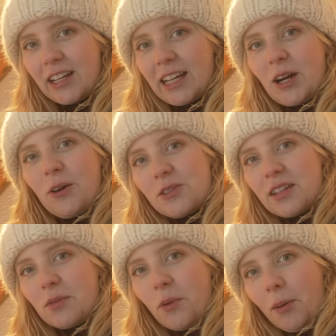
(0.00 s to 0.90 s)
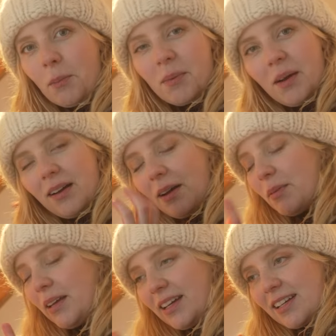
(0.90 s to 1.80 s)
really cozy and warm up
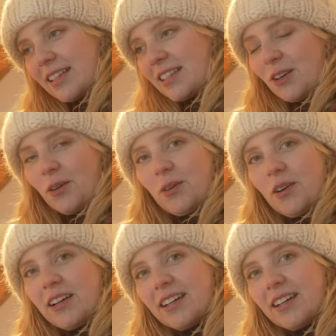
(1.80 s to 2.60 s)
here because it's so